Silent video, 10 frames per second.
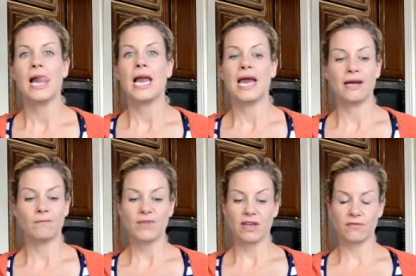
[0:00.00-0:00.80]
And
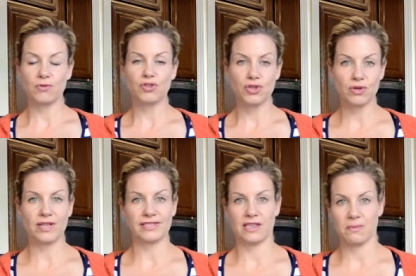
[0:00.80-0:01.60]
if you do
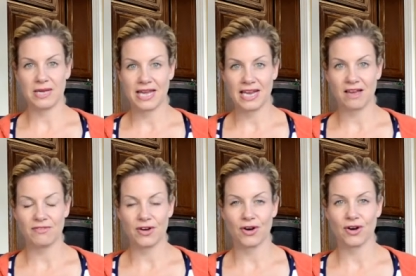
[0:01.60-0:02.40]
this at the beginning of
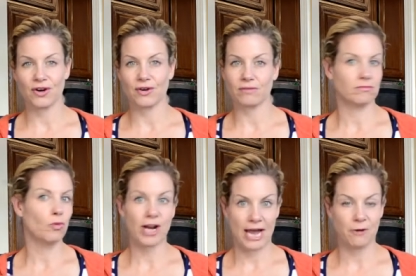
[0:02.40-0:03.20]
your
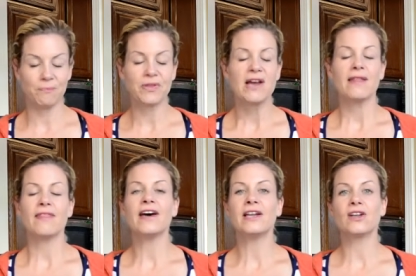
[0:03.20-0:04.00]
workout,
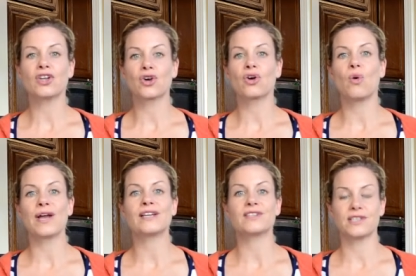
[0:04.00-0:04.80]
then you're
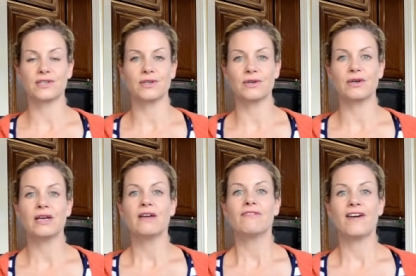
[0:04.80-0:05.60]
going to
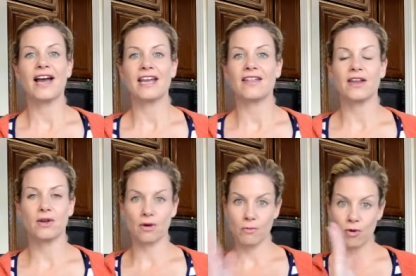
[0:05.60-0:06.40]
find that
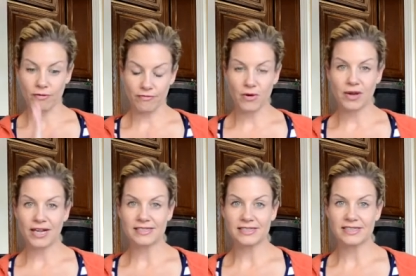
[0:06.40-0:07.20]
you're more
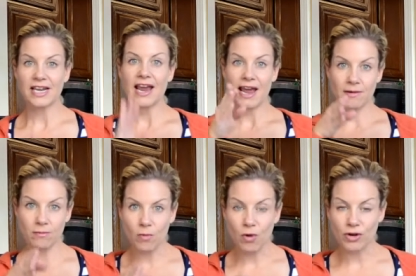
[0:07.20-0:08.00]
focused
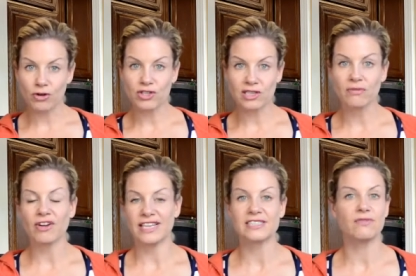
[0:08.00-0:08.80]
and your
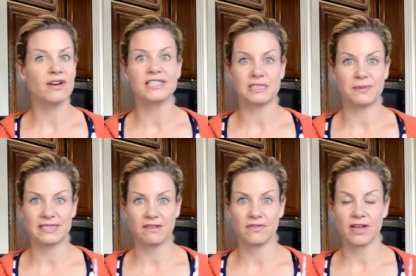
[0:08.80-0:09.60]
delivery is very
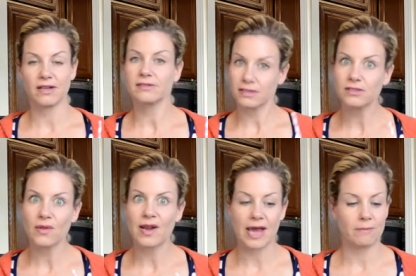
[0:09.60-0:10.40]
specific. So let's do
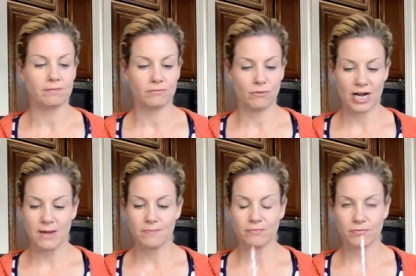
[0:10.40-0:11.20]
that again. Ready?
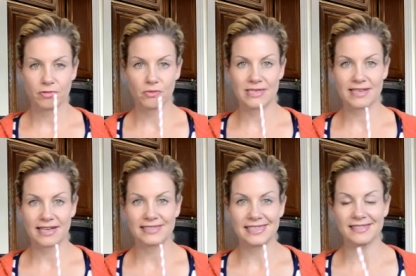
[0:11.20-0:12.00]
3
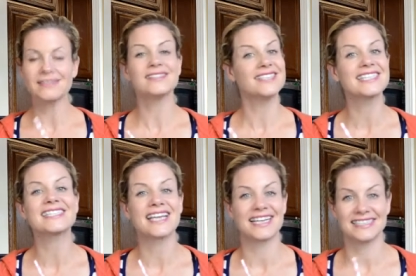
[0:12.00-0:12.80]
seconds in, 6
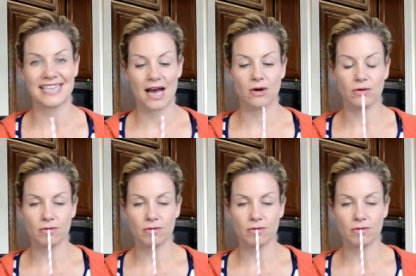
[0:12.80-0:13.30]
seconds out.